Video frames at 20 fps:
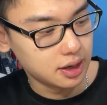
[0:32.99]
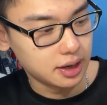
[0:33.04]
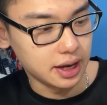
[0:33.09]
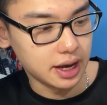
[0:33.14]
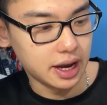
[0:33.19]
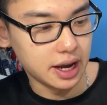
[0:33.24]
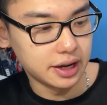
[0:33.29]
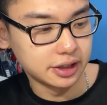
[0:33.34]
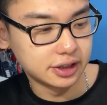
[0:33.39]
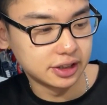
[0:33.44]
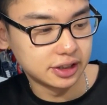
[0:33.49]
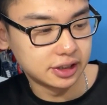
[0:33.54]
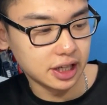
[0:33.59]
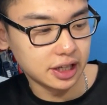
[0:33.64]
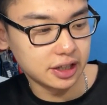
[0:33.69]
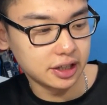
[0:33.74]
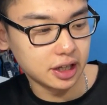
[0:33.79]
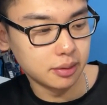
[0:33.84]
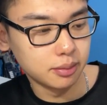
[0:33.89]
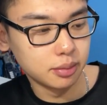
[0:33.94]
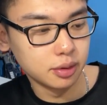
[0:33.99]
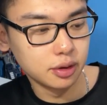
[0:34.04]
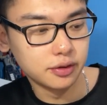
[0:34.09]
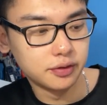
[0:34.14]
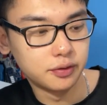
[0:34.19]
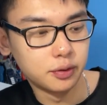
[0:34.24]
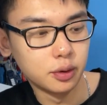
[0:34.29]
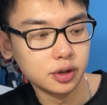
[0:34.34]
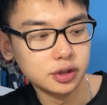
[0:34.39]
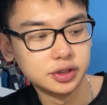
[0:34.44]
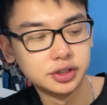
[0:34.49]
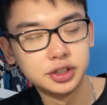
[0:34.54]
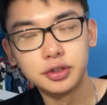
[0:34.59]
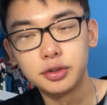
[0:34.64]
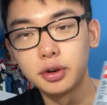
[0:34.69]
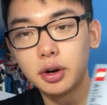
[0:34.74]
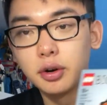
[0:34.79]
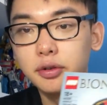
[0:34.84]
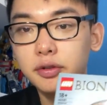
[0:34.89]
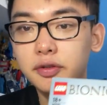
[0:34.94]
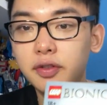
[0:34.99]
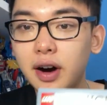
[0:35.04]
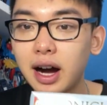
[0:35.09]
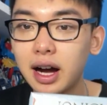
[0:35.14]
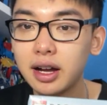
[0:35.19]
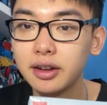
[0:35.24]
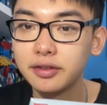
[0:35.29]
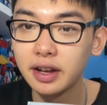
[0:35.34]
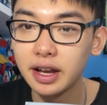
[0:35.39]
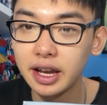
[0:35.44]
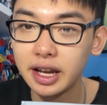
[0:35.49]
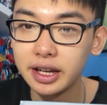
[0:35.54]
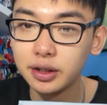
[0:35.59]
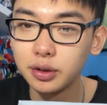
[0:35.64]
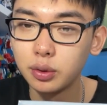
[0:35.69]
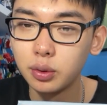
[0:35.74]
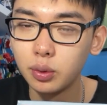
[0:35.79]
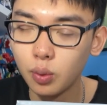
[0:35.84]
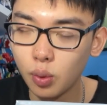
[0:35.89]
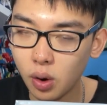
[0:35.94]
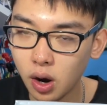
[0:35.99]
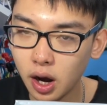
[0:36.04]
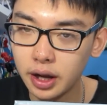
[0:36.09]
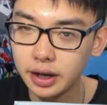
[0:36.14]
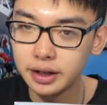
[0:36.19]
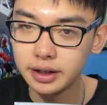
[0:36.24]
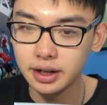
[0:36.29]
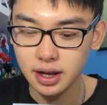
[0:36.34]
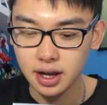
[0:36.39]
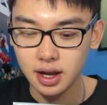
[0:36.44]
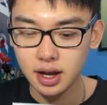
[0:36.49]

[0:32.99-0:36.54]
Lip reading: and it's set number 40581.